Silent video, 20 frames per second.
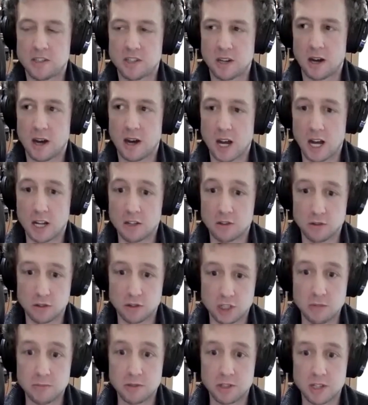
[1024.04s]
I do
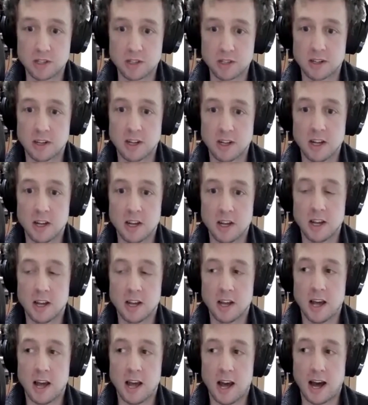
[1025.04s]
sheep shearing,
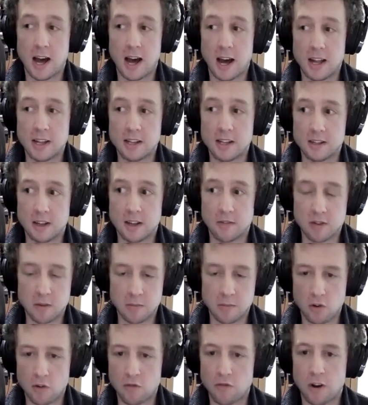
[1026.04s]
and I've got
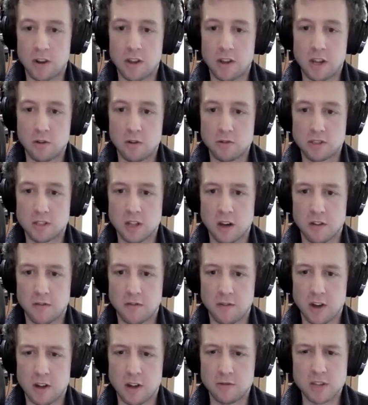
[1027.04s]
my own run now and stuff,
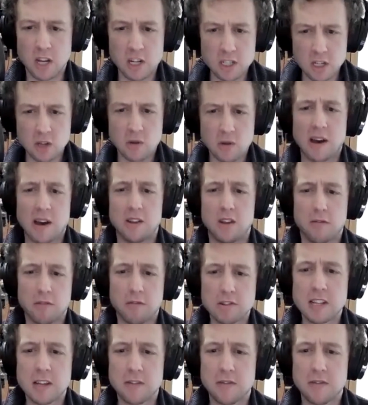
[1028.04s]
and it was actually quite a
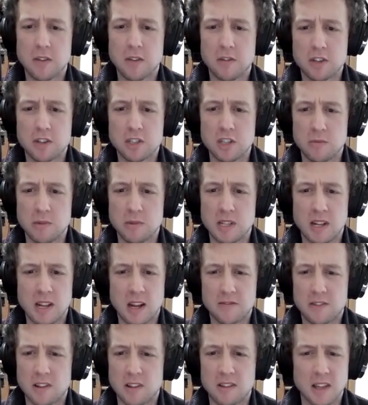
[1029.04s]
novelty for the first year. We didn't
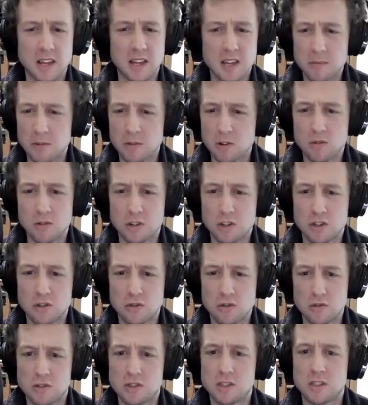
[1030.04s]
have to think about going to
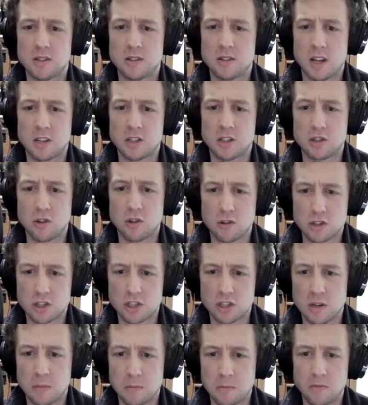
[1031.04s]
shows and sorting
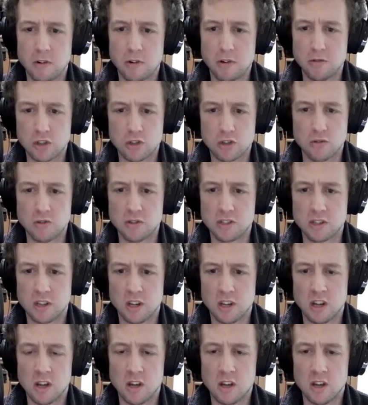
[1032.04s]
sheep round shows.
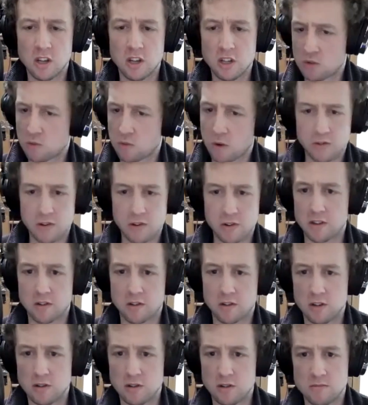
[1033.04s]
You just walked right
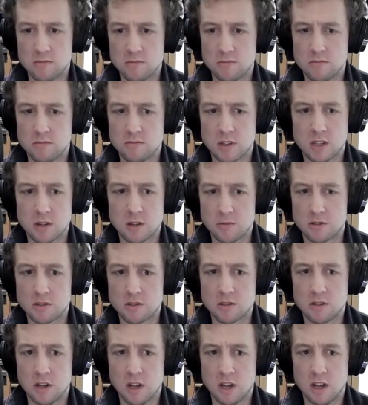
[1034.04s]
through, like it was.